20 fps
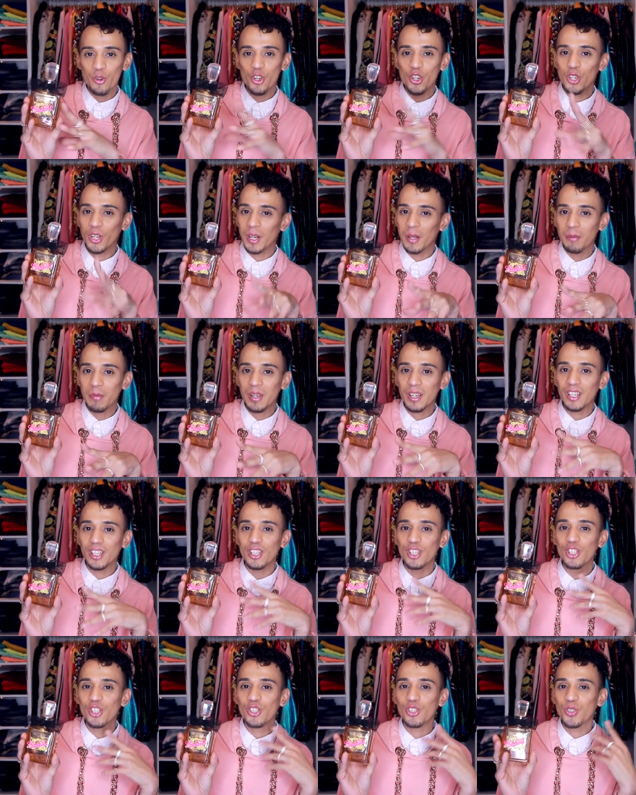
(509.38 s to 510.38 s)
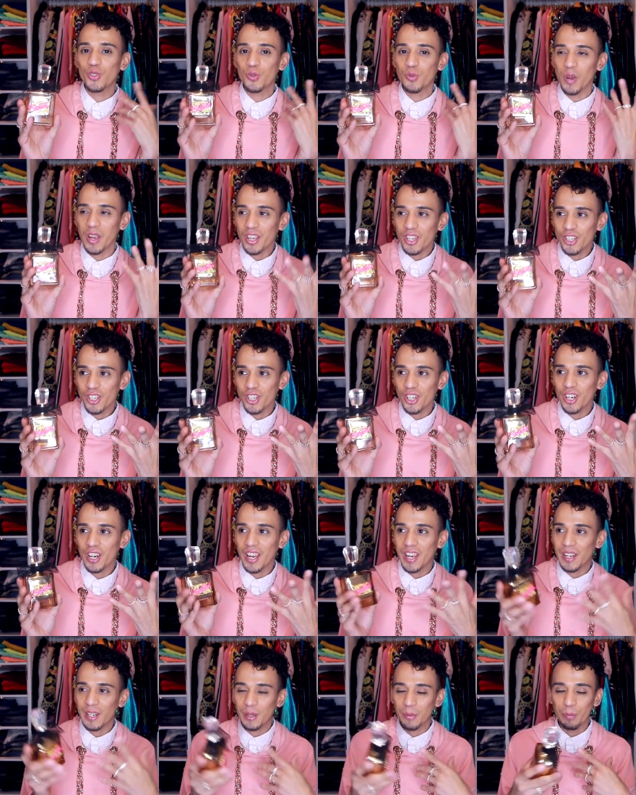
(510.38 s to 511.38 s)
shouldn't be a stranger
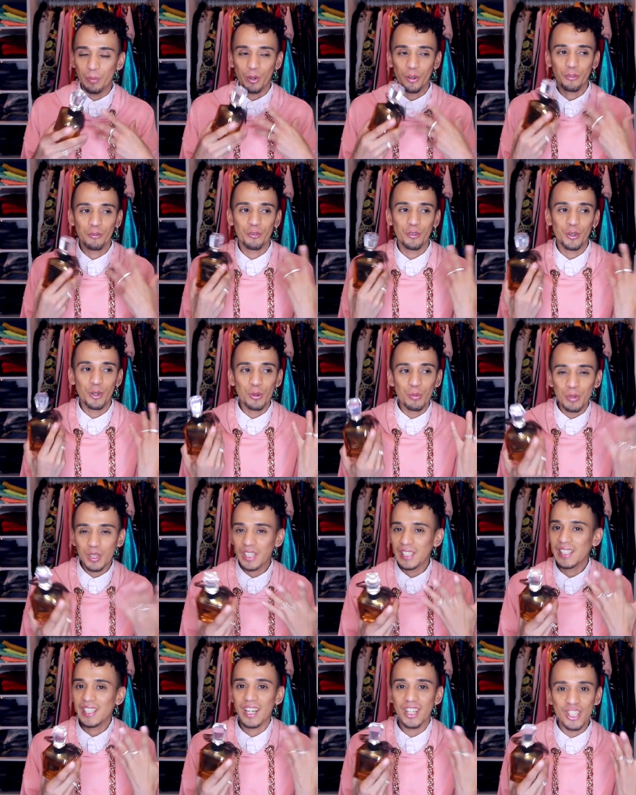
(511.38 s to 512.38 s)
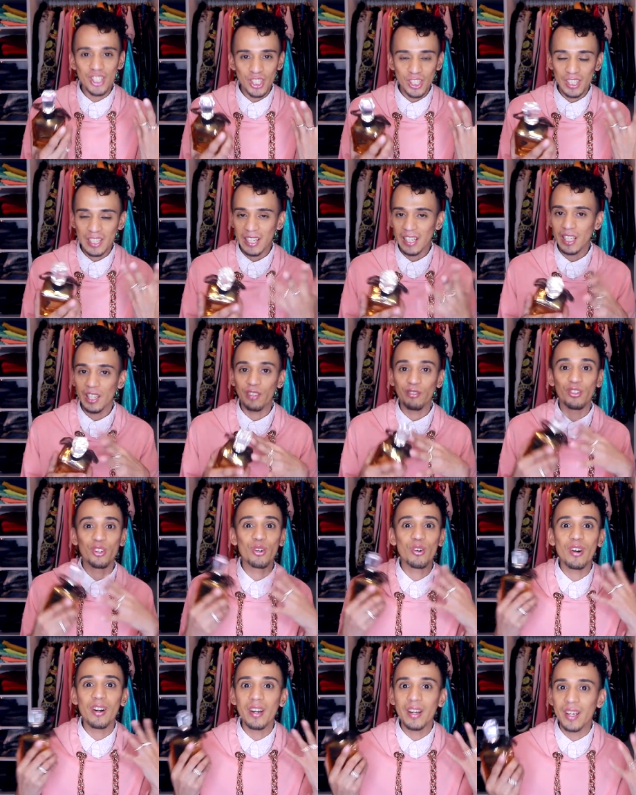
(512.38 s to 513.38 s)
in a perfume collection. Like, if
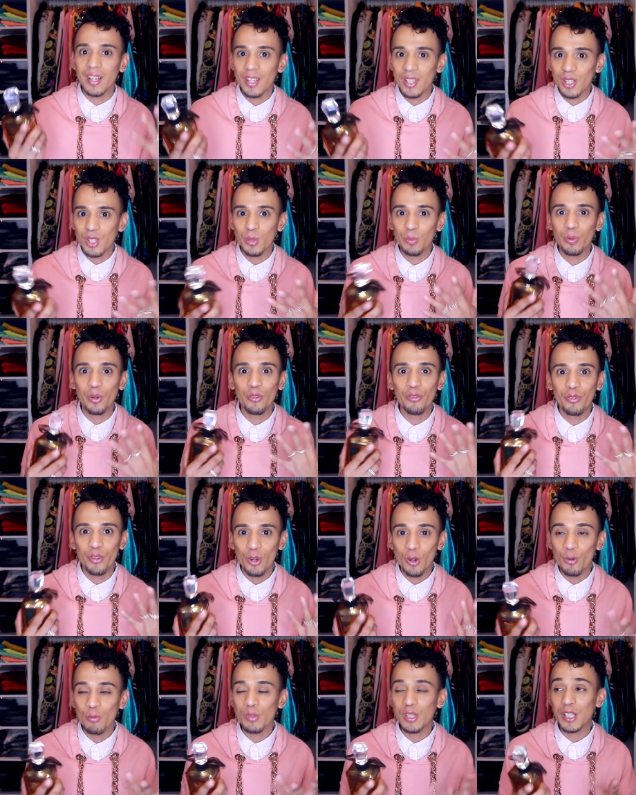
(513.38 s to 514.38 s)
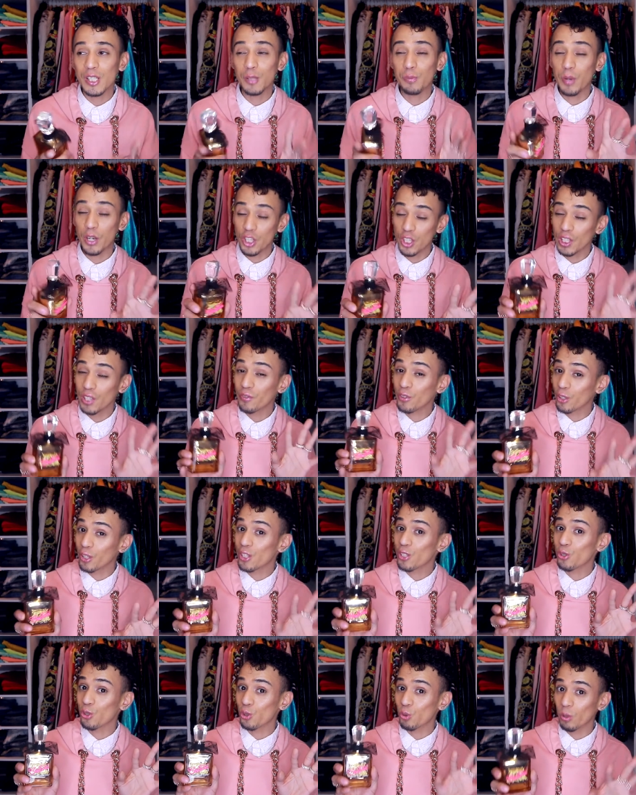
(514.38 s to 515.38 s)
you are into perfumes, especially if you're
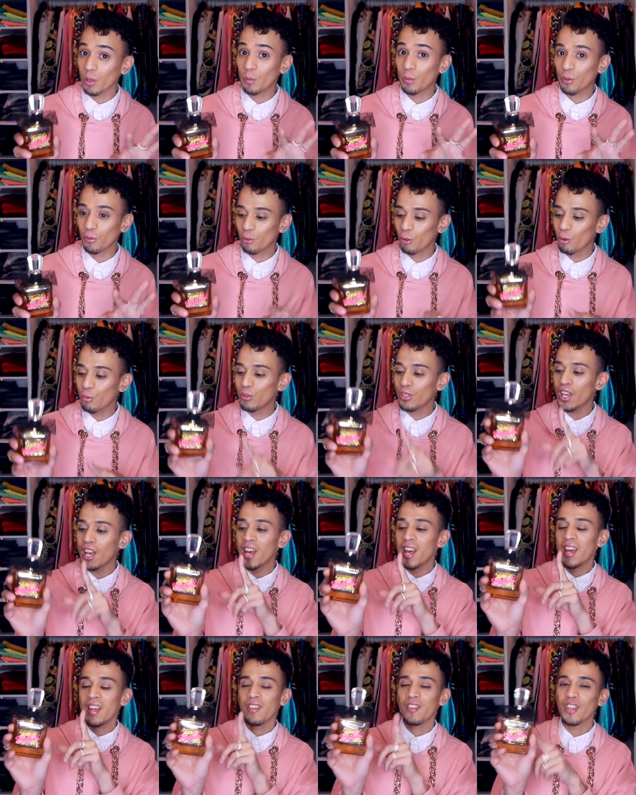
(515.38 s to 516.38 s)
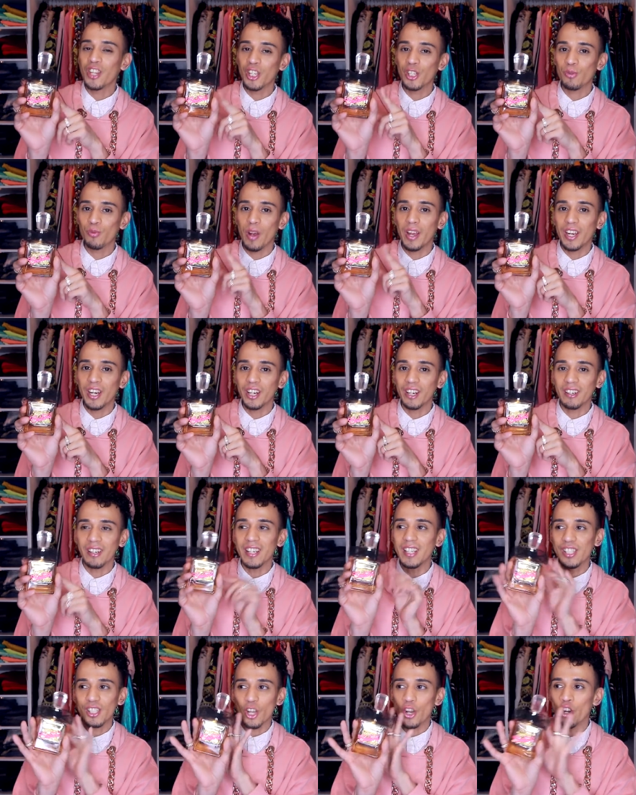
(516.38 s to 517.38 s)
into sweet perfumes, this right here
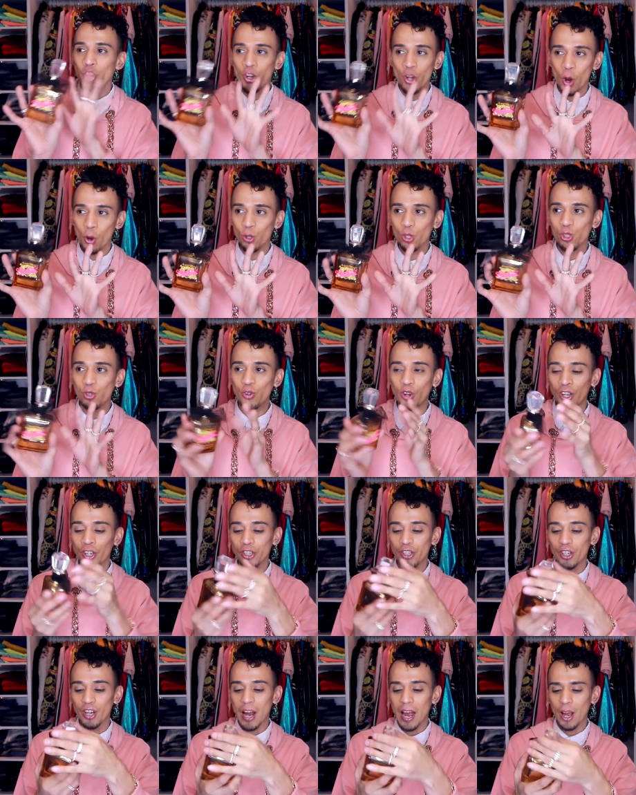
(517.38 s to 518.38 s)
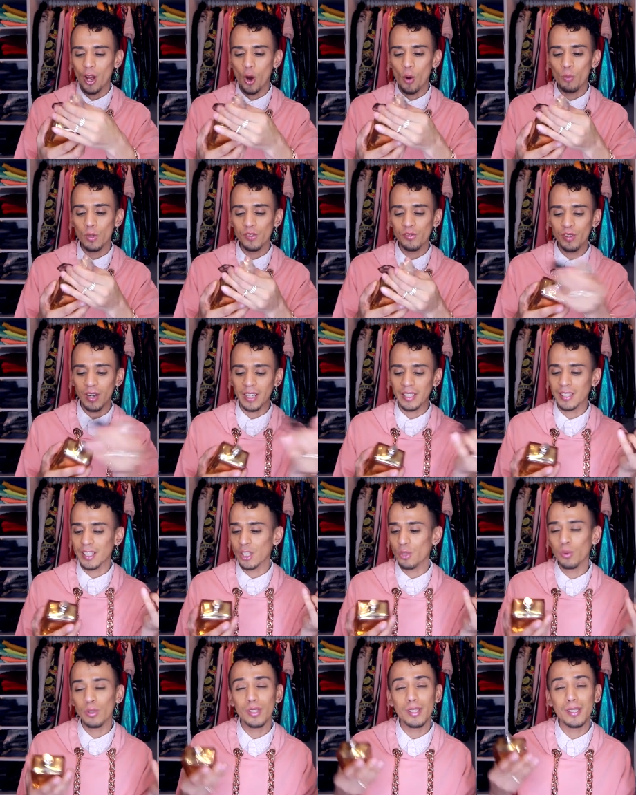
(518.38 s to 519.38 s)
is no stranger. I almost feel like
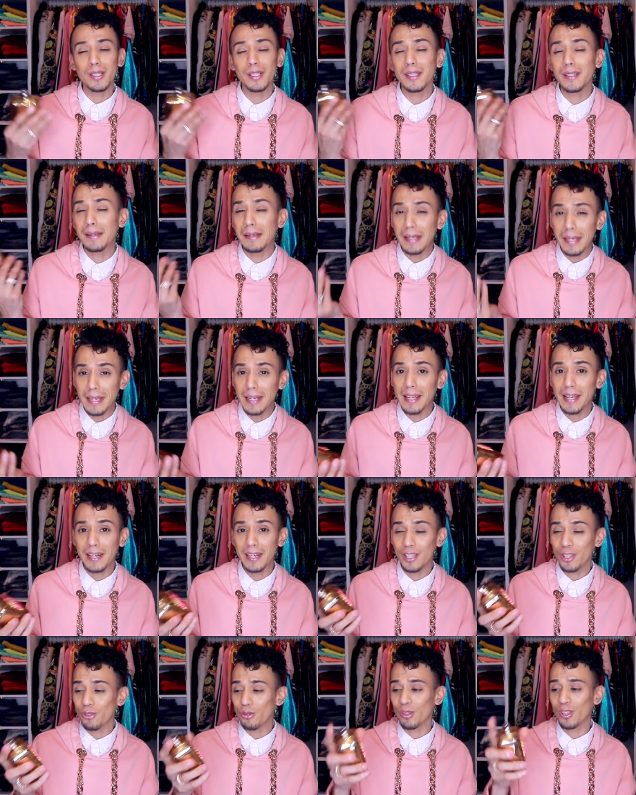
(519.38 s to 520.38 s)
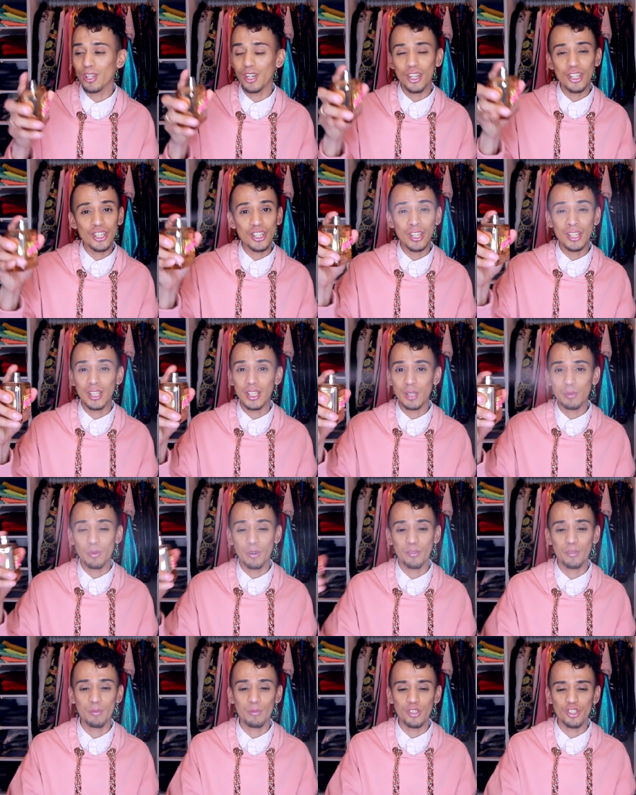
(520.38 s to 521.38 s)
this one doesn't need an introduction. This
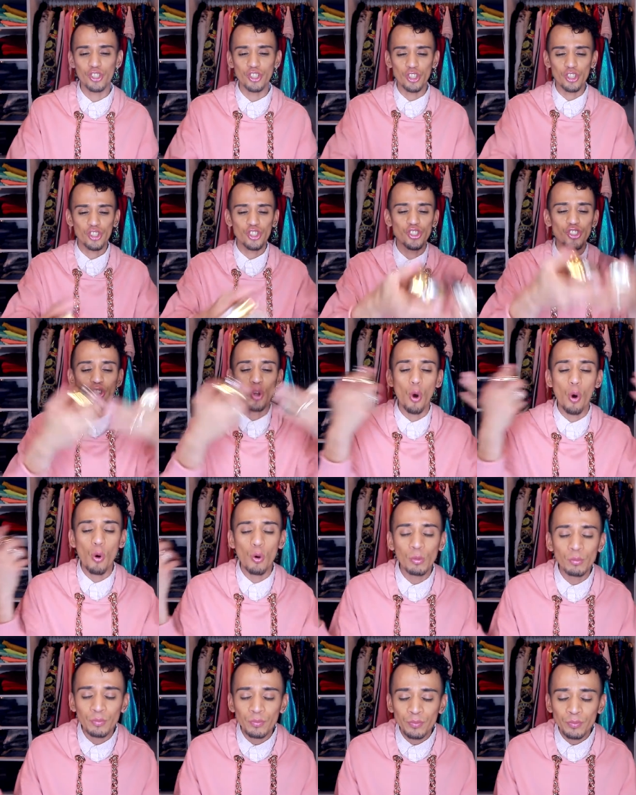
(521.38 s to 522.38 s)
perfume is just so